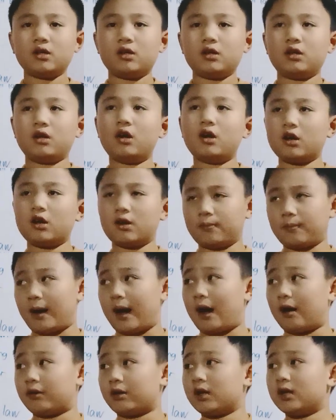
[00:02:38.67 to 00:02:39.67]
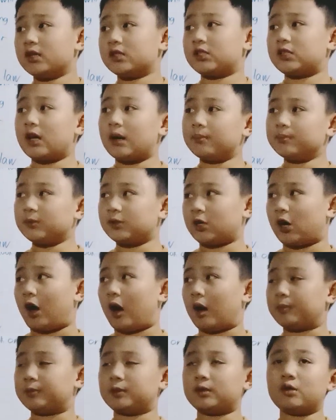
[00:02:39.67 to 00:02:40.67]
learn about some
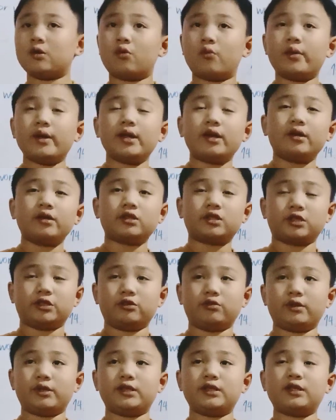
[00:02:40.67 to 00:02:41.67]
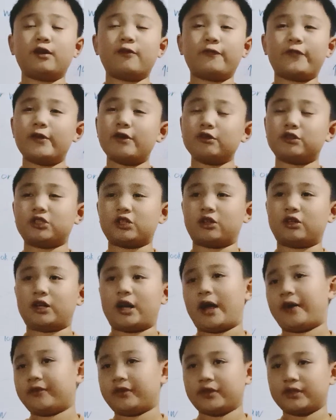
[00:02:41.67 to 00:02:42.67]
jobs we'll do in the future.
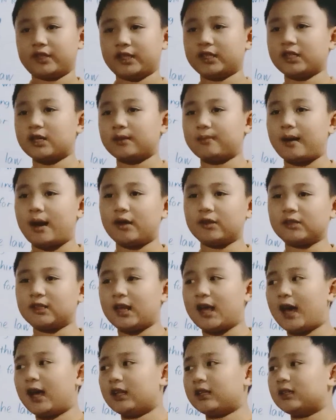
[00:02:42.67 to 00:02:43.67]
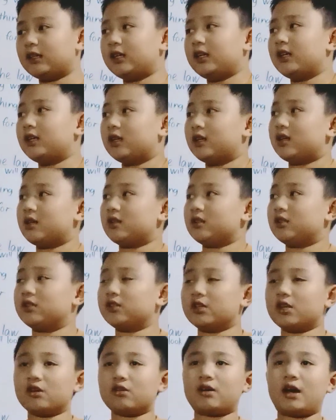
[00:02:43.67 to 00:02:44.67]
Have you think about that? Do
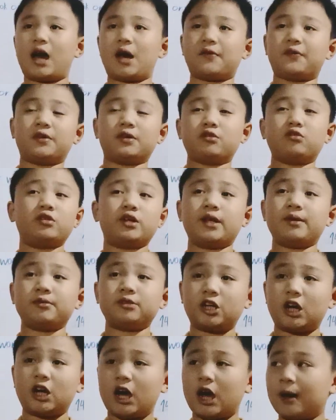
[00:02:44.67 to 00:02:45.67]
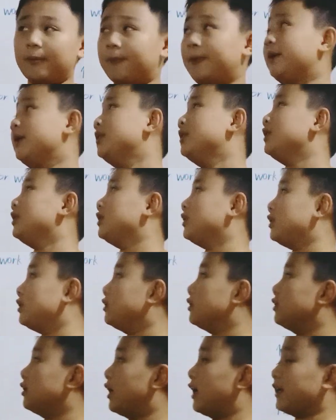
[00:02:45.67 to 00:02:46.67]
you have a dream job?
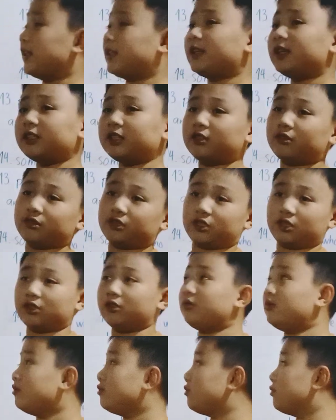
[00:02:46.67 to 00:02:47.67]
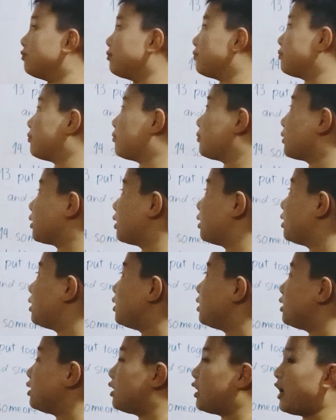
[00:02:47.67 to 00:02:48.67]
I think you do.
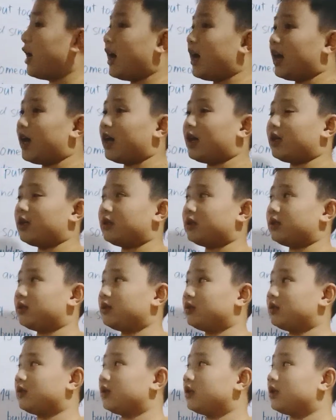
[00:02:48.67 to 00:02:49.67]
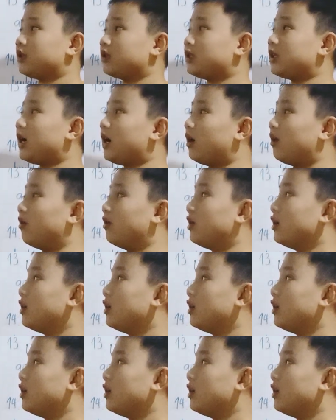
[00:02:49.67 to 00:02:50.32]
And so